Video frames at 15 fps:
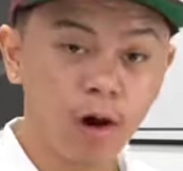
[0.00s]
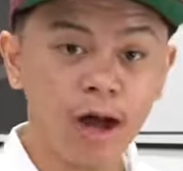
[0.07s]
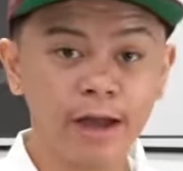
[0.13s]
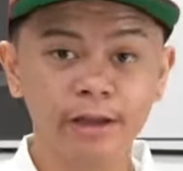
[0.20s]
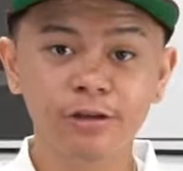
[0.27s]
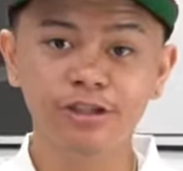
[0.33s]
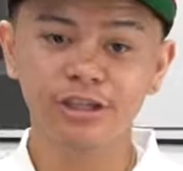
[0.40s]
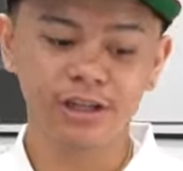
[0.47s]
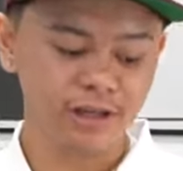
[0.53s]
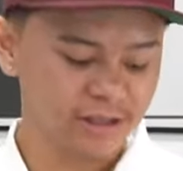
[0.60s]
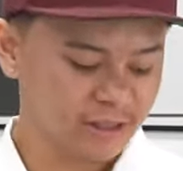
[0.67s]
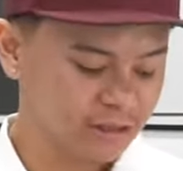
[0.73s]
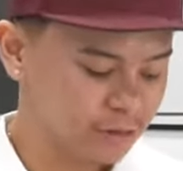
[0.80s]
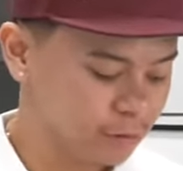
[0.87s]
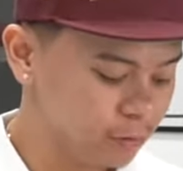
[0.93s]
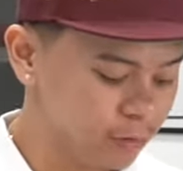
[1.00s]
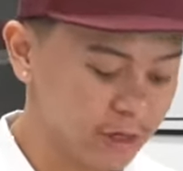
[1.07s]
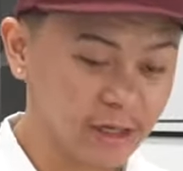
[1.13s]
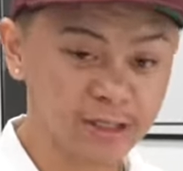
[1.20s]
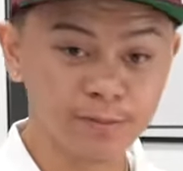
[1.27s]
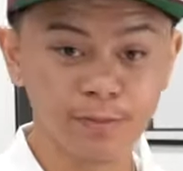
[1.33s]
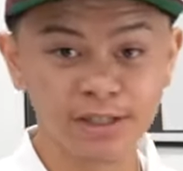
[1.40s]
I usually like to do
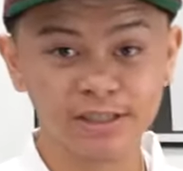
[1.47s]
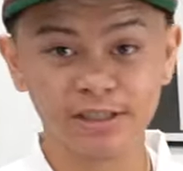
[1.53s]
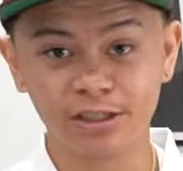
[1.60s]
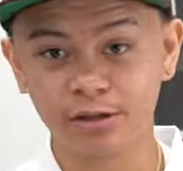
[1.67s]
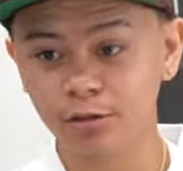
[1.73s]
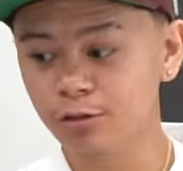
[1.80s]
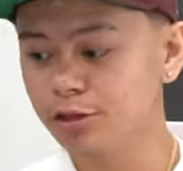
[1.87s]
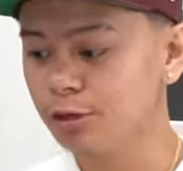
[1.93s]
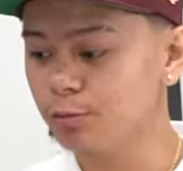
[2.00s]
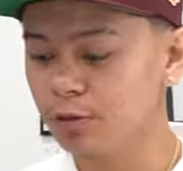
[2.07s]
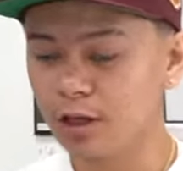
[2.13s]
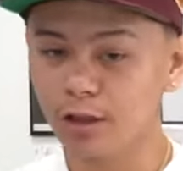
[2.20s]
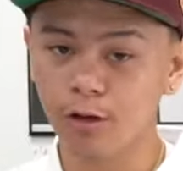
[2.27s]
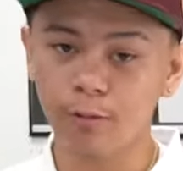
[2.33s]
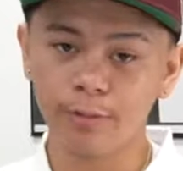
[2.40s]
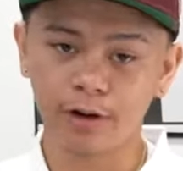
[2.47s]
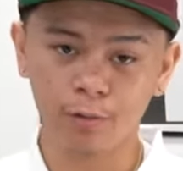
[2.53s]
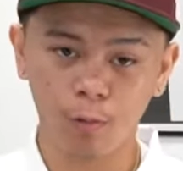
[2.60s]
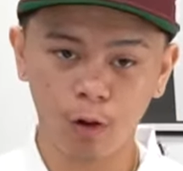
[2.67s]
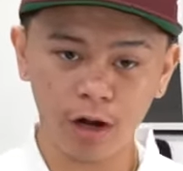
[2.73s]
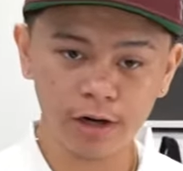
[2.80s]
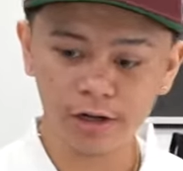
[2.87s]
is mix the solution with a little bit of
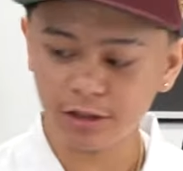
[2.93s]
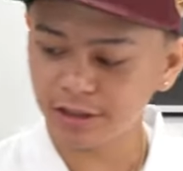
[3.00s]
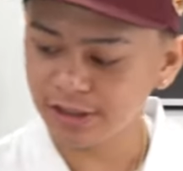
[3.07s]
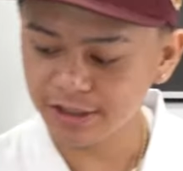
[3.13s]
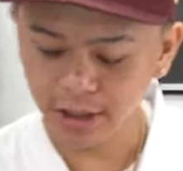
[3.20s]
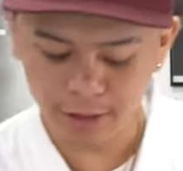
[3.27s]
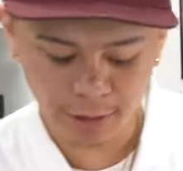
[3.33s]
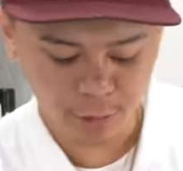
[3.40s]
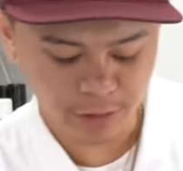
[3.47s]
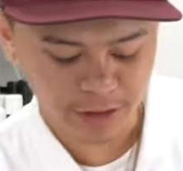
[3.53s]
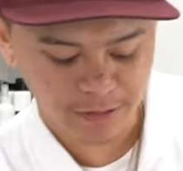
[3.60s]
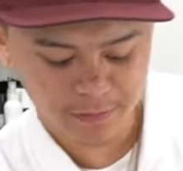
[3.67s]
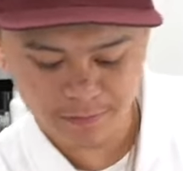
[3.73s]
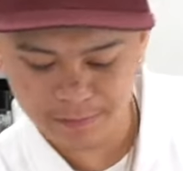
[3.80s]
water to dilute it.